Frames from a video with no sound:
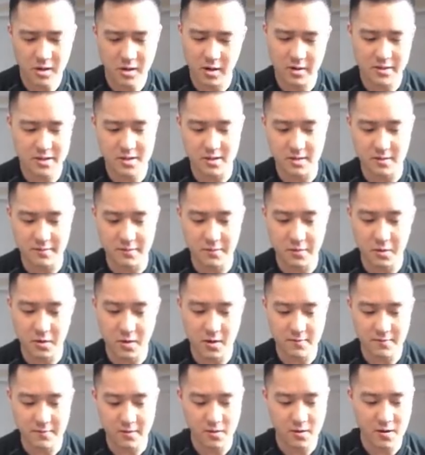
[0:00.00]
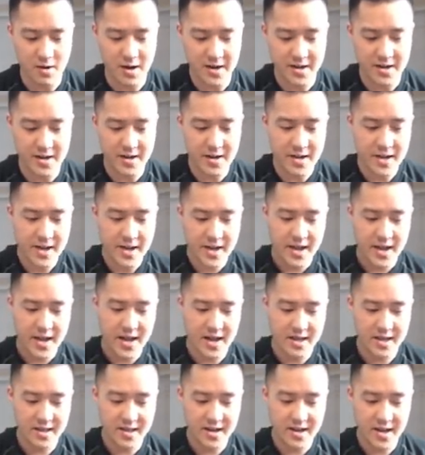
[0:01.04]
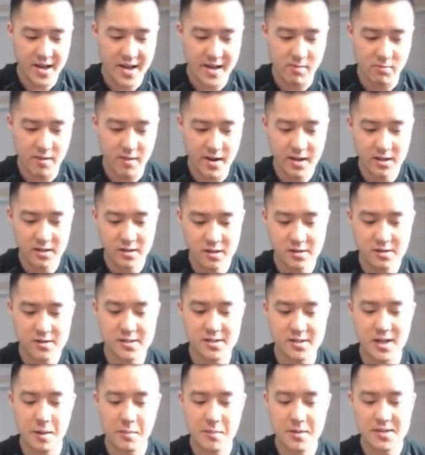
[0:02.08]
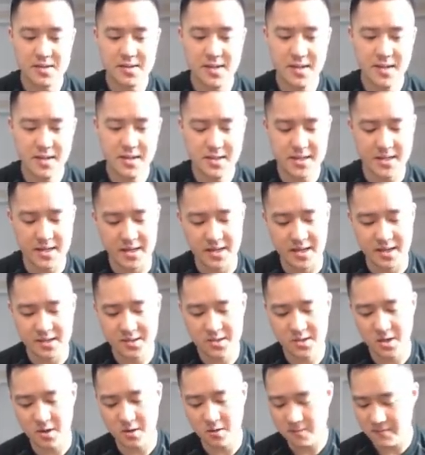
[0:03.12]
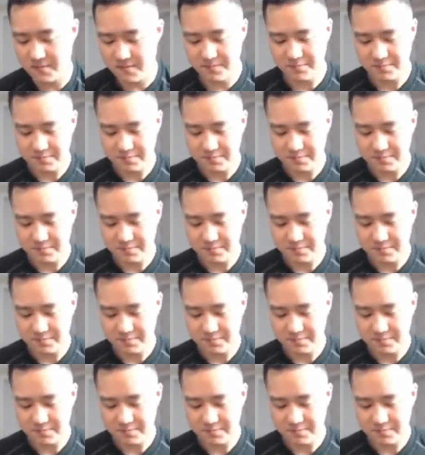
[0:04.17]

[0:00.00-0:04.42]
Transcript: call this the full art variety, and then a regular Zamazenta. So